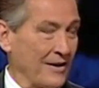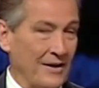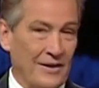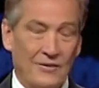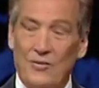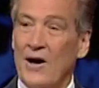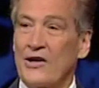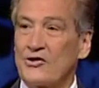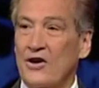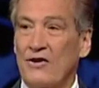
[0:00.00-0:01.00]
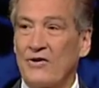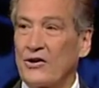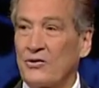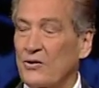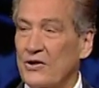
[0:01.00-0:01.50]
and Christ our
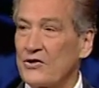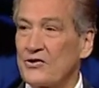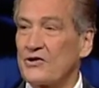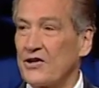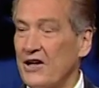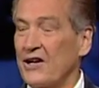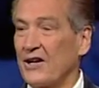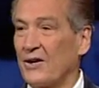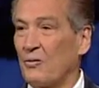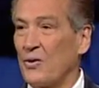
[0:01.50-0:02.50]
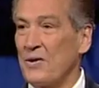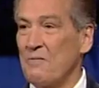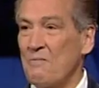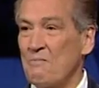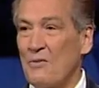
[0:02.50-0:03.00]
victorious King, and
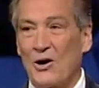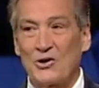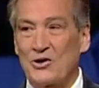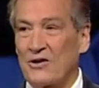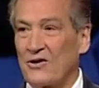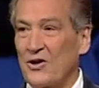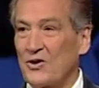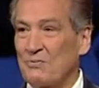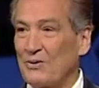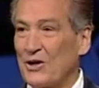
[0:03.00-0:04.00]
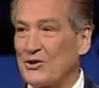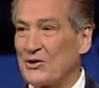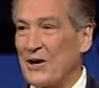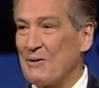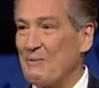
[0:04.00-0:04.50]
we march under his
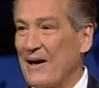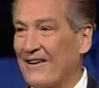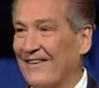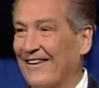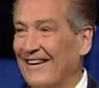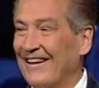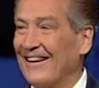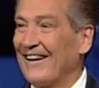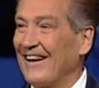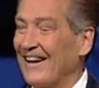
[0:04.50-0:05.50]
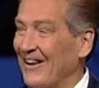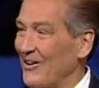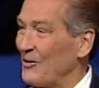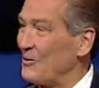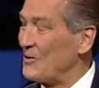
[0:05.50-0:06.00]
bloodstained banner.
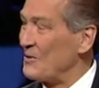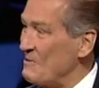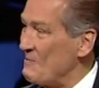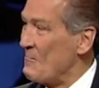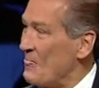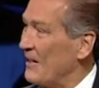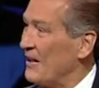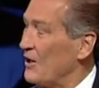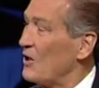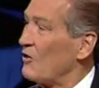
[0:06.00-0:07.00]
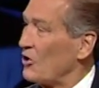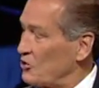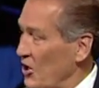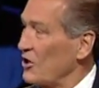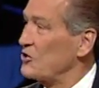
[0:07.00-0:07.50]
Hallelujah. The
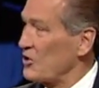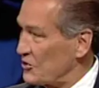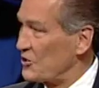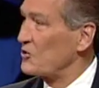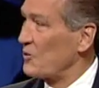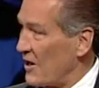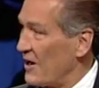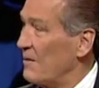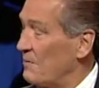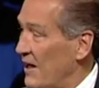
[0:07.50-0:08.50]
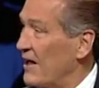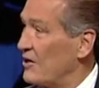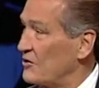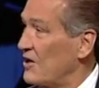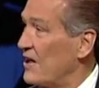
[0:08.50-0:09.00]
church is described
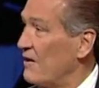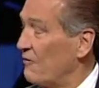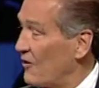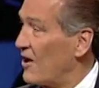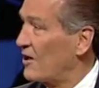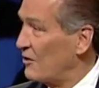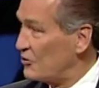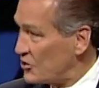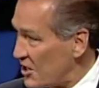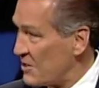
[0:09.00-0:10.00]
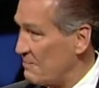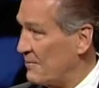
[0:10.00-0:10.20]
as a flock of sheep,